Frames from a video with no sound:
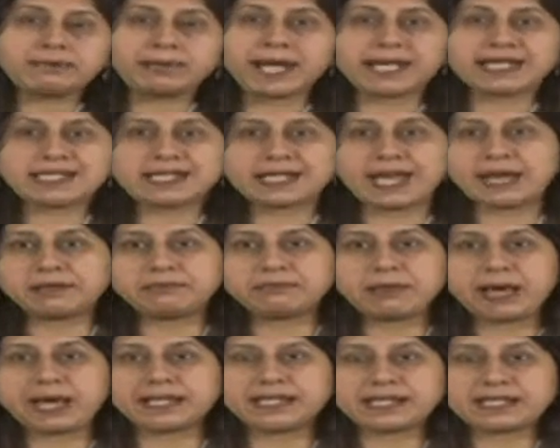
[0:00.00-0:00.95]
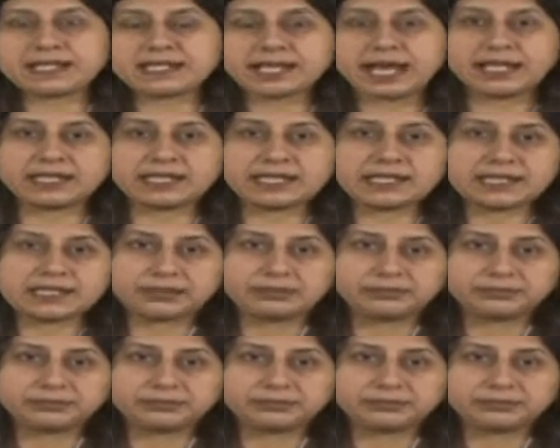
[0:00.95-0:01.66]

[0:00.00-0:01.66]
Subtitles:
plus and minus signs.